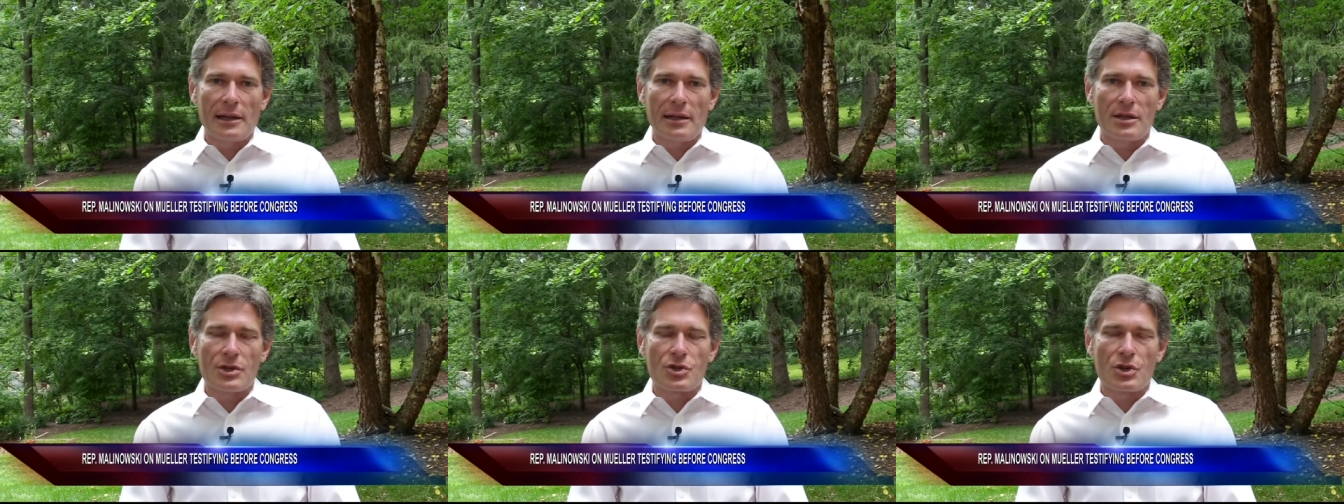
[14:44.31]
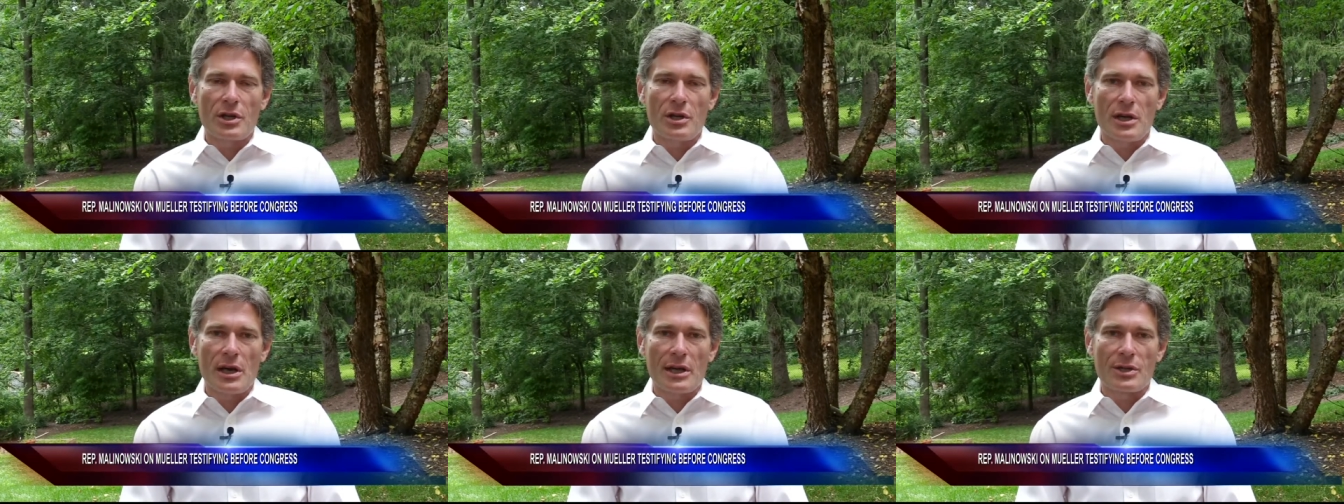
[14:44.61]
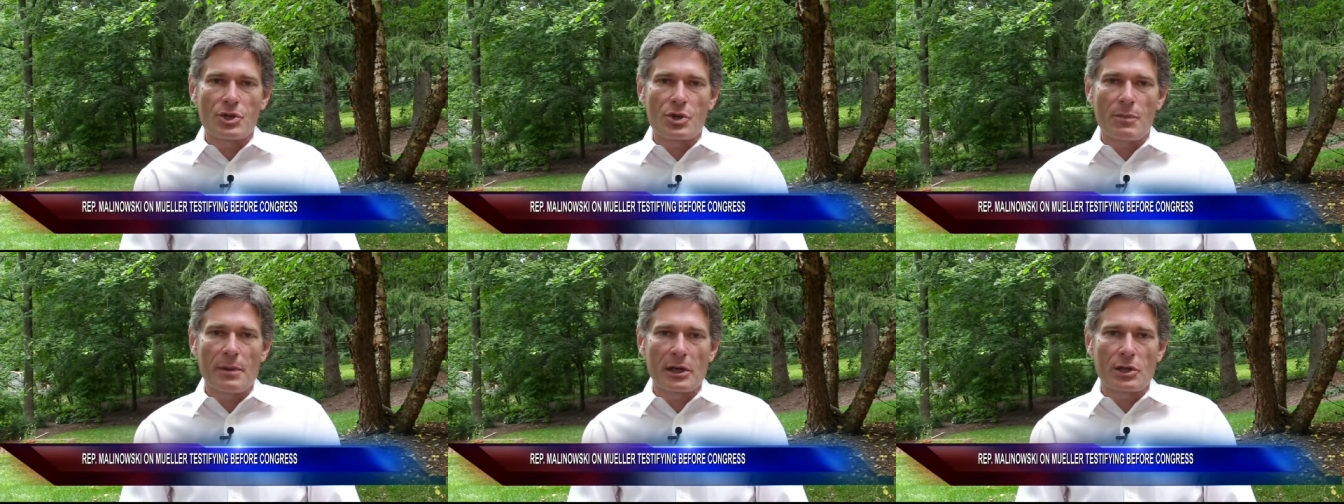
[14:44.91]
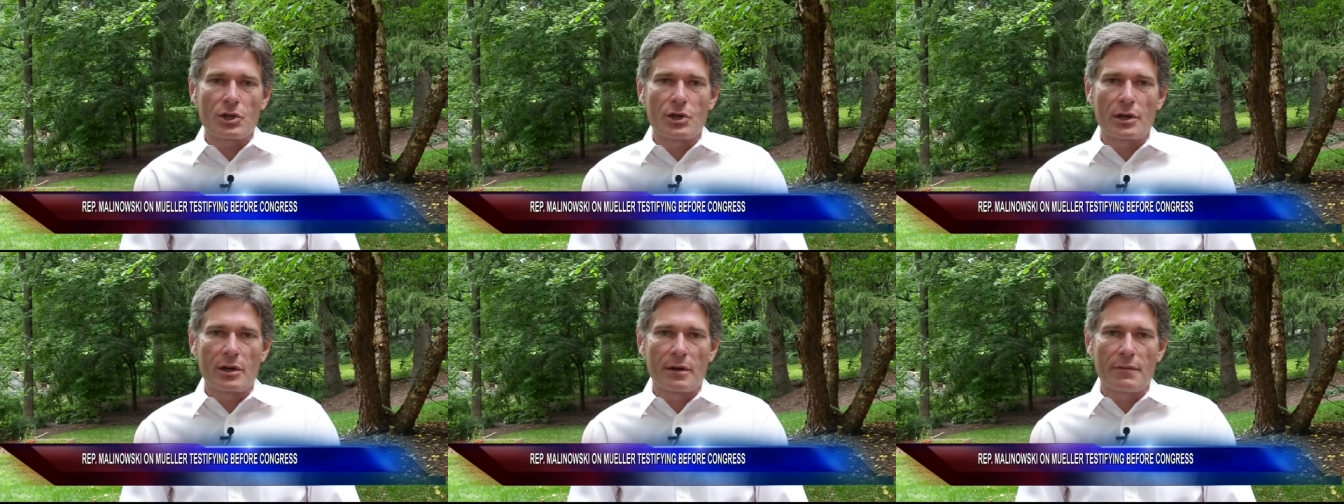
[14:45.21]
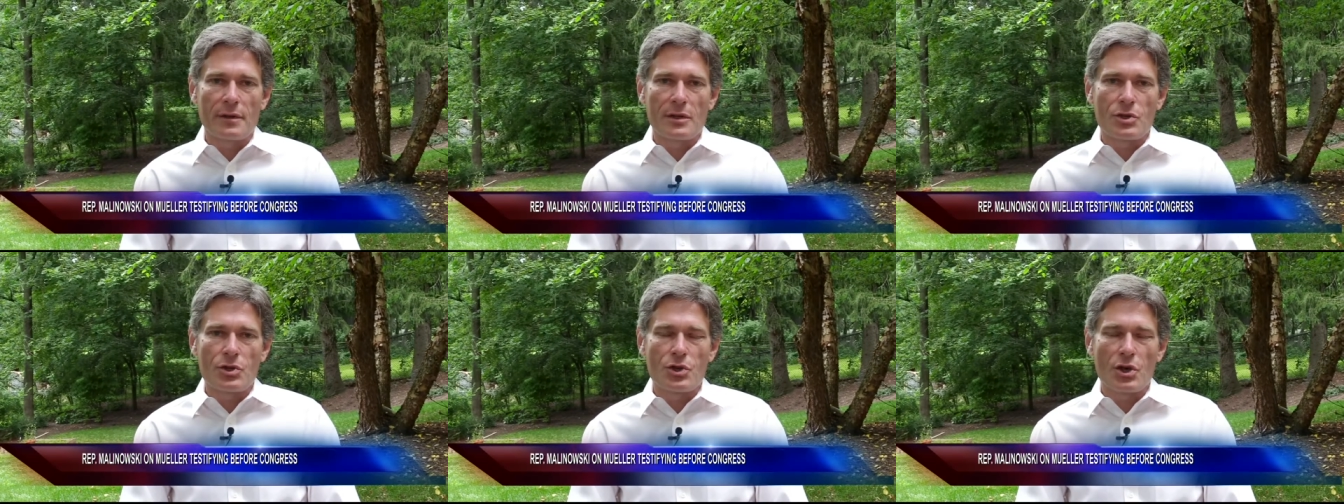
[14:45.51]
this condensed picture
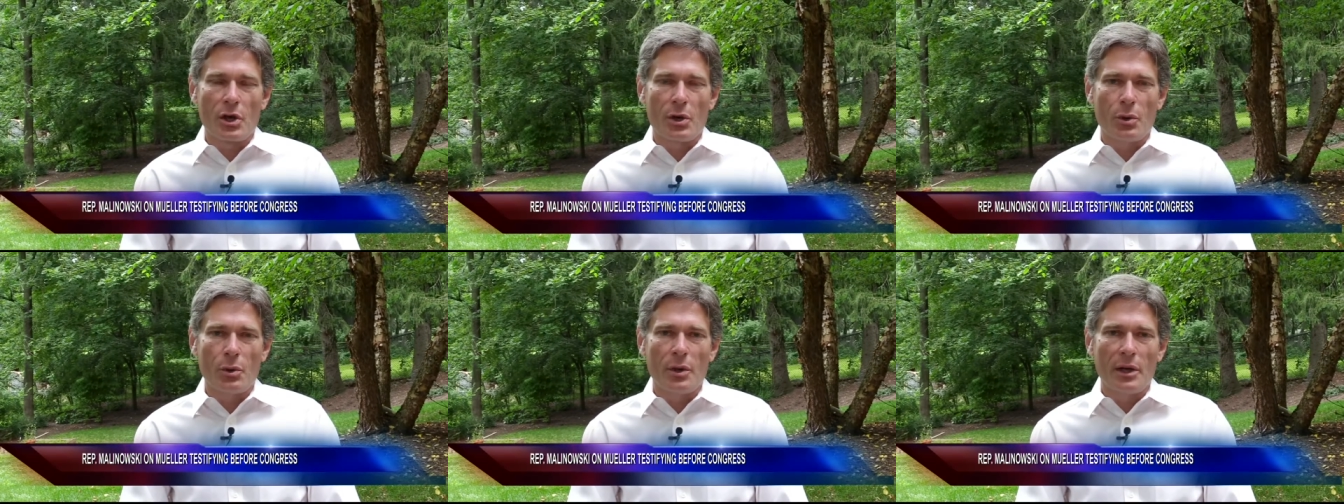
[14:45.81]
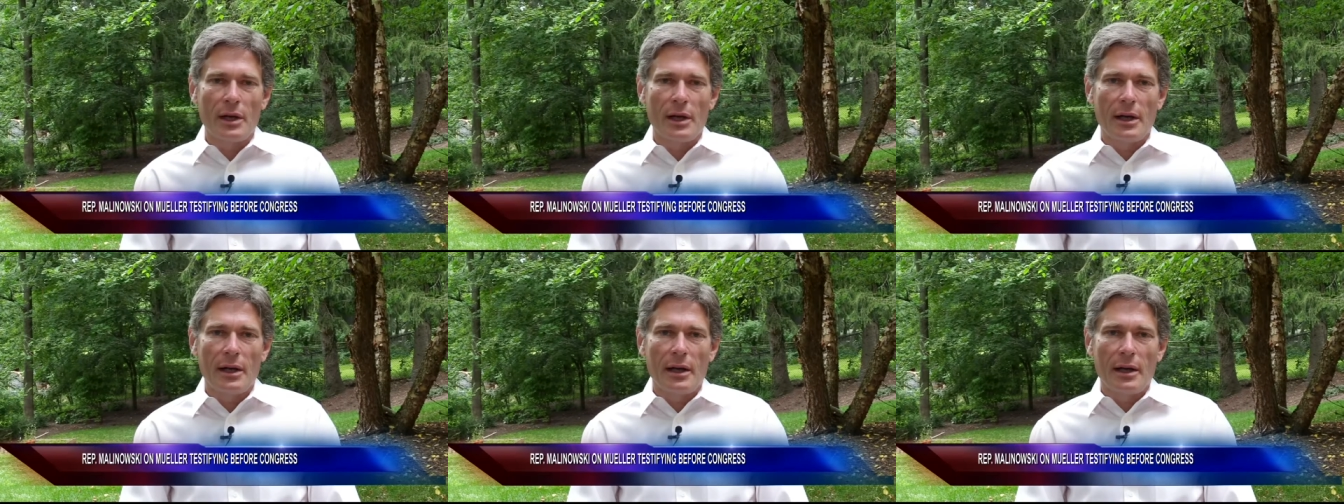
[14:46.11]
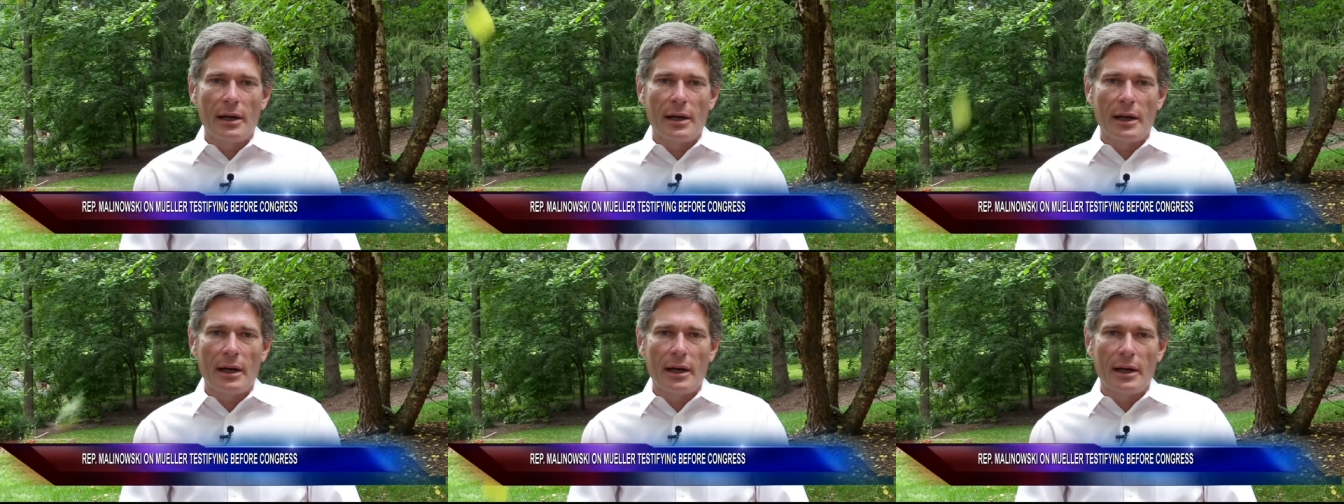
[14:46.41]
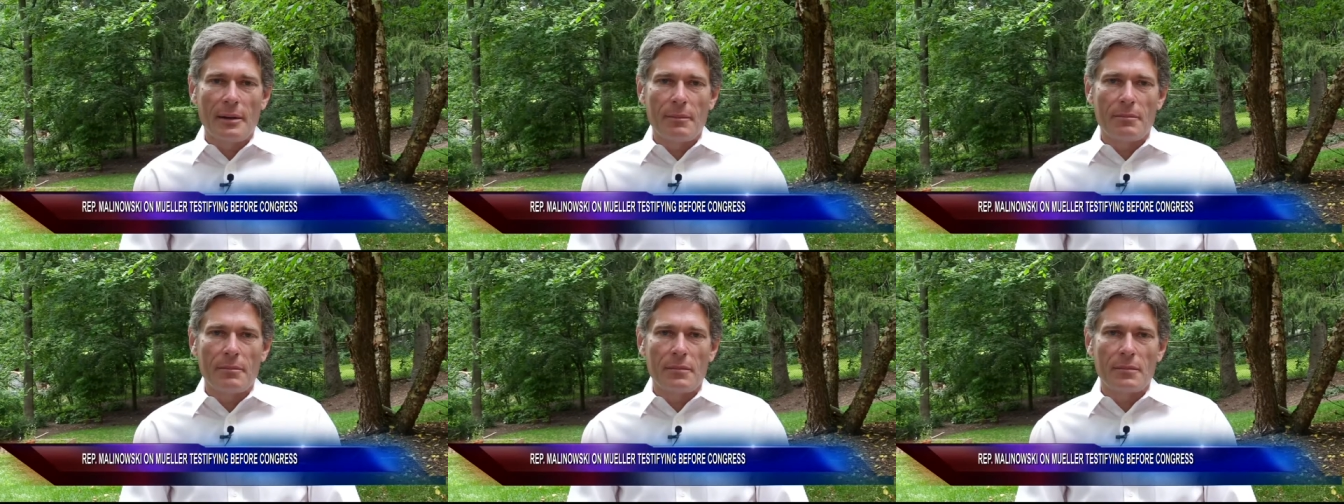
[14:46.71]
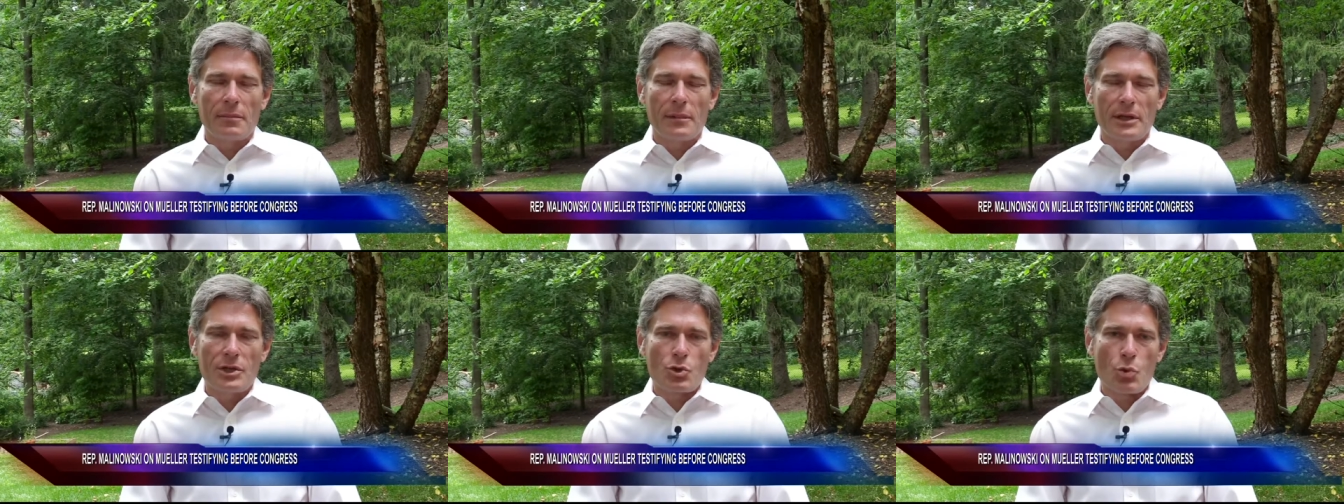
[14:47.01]
of it. So
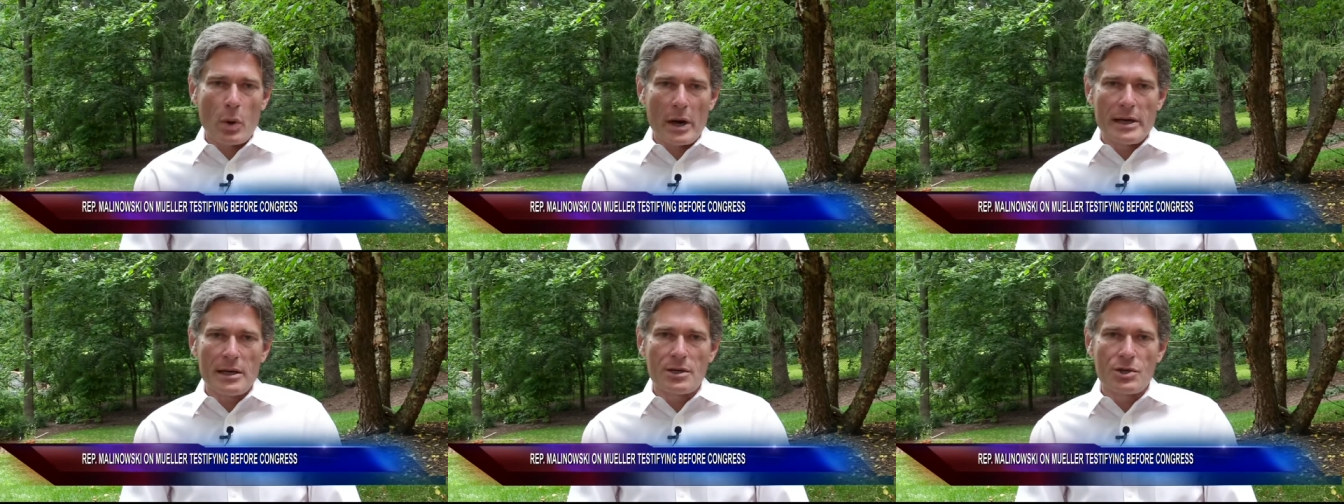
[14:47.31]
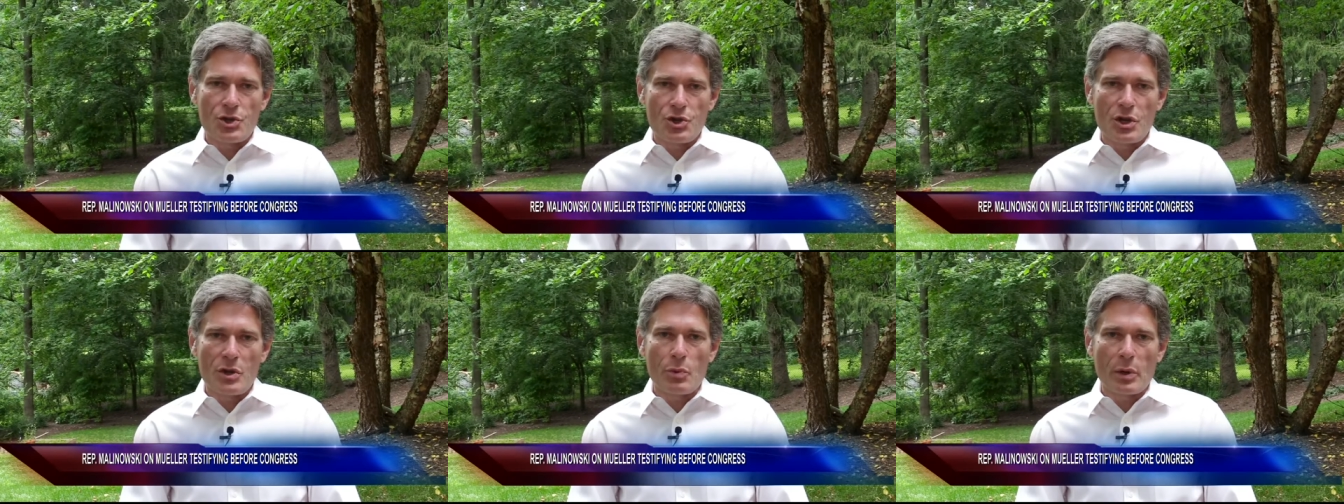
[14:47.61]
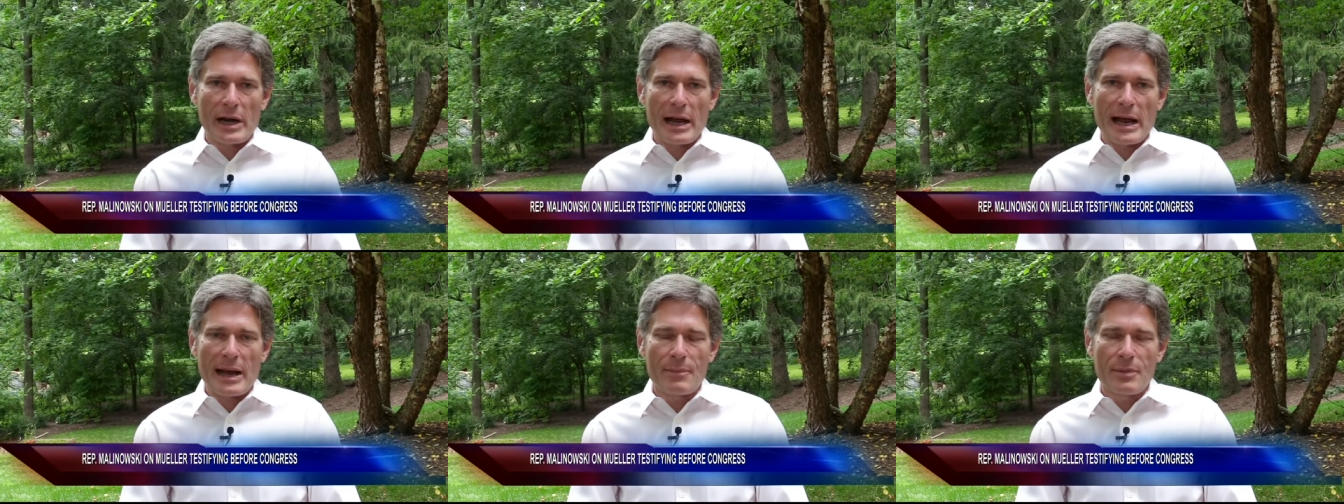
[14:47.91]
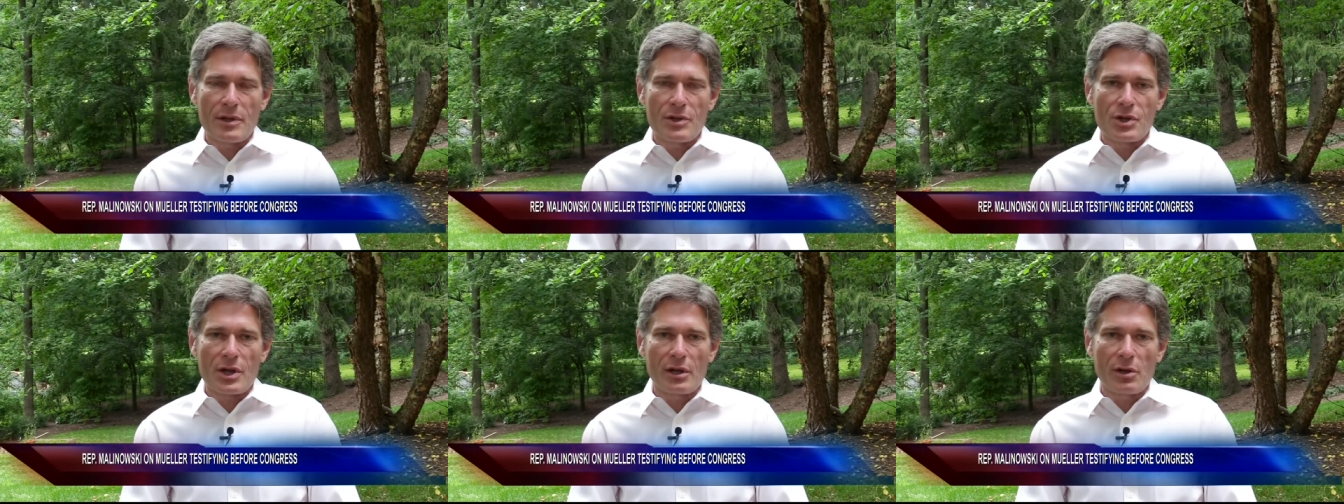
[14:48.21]
let's wait and see what happens.